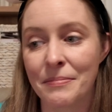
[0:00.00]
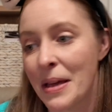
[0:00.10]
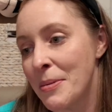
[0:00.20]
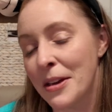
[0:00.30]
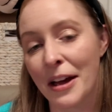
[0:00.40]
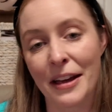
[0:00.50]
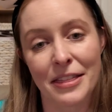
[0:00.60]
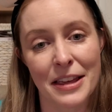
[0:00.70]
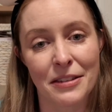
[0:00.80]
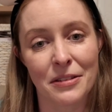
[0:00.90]
maybe I
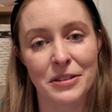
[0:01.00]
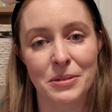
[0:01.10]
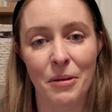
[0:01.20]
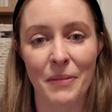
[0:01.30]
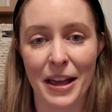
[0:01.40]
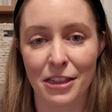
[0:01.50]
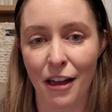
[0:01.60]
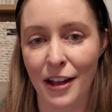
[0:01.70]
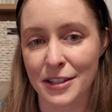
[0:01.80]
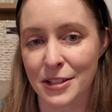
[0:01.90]
think some of my
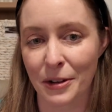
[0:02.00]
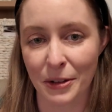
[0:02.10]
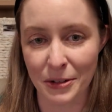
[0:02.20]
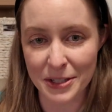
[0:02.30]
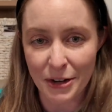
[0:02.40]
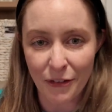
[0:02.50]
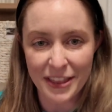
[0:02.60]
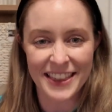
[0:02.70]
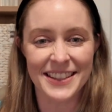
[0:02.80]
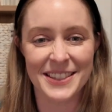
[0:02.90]
thoughts are a little
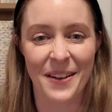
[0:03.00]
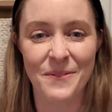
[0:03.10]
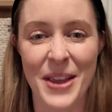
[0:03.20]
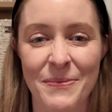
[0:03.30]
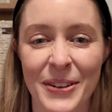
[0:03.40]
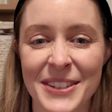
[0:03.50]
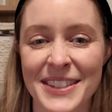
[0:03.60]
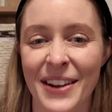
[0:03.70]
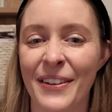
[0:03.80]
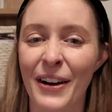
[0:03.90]
different than some people.
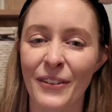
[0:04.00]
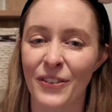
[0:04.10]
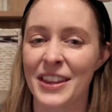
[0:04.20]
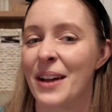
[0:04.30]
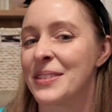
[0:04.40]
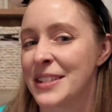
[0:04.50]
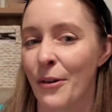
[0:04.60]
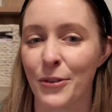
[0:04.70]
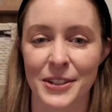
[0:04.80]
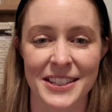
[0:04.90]
So hopefully that was
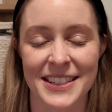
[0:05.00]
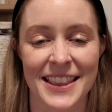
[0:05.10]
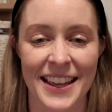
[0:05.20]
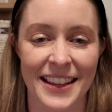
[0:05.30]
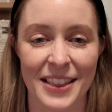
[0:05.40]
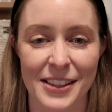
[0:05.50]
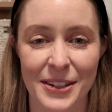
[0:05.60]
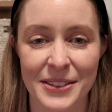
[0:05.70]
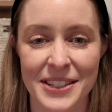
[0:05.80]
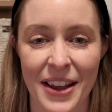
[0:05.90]
helpful just to think it
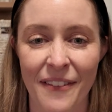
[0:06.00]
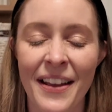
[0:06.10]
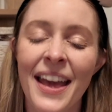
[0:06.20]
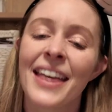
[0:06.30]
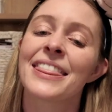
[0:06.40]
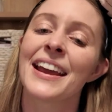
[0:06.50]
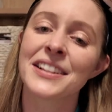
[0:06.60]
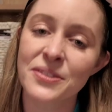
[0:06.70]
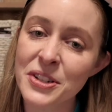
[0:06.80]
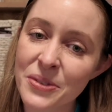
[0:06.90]
through. So
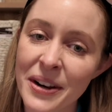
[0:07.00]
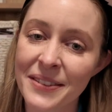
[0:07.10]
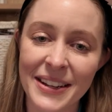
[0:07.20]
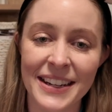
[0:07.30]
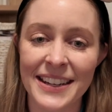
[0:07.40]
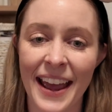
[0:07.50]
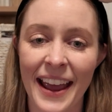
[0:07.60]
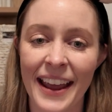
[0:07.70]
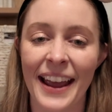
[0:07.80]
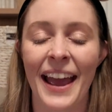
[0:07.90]
thanks for joining me
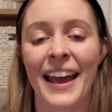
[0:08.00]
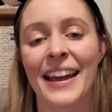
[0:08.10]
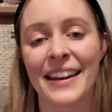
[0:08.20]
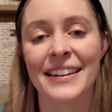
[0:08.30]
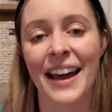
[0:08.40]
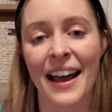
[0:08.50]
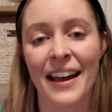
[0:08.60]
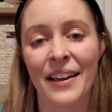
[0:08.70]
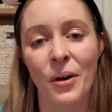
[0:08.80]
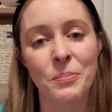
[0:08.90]
today, and
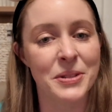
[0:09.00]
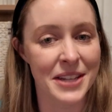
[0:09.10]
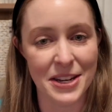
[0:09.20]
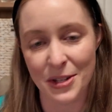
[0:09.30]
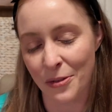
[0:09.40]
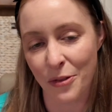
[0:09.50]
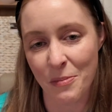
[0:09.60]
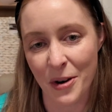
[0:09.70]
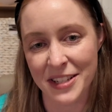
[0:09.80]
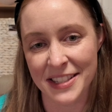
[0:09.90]
I hope you stay tuned for
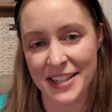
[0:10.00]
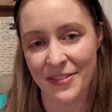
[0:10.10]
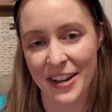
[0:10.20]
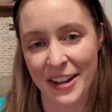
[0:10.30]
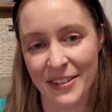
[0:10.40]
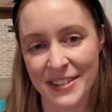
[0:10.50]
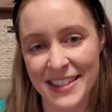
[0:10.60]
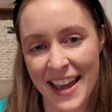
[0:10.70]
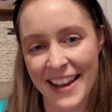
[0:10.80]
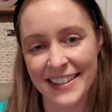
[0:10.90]
more Disney videos.
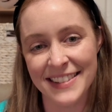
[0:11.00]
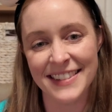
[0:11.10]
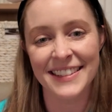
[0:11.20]
Thanks.